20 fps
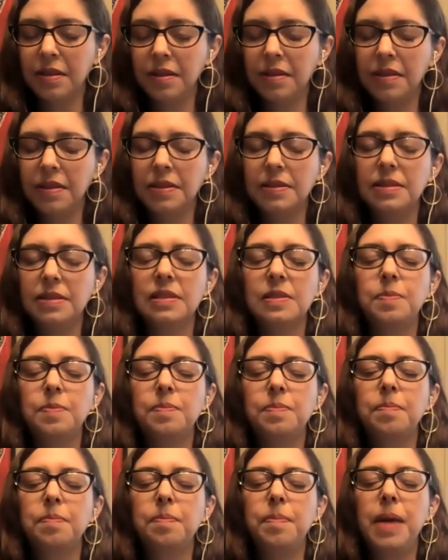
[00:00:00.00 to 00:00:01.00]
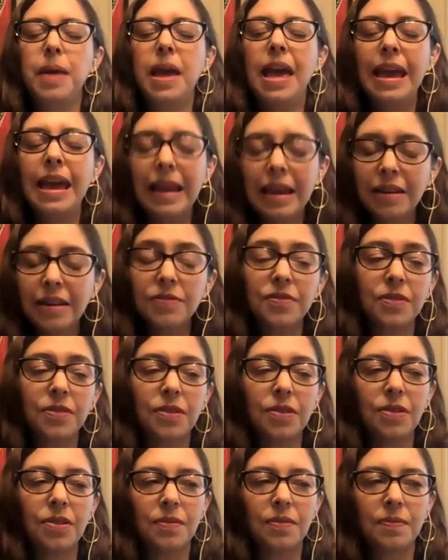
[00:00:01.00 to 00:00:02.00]
This is
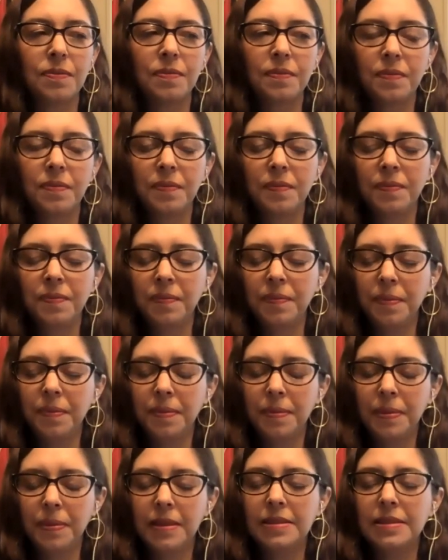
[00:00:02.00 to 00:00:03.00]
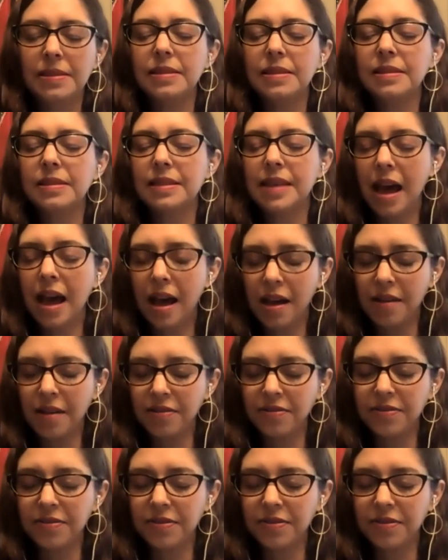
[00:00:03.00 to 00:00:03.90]
painful. This is tough.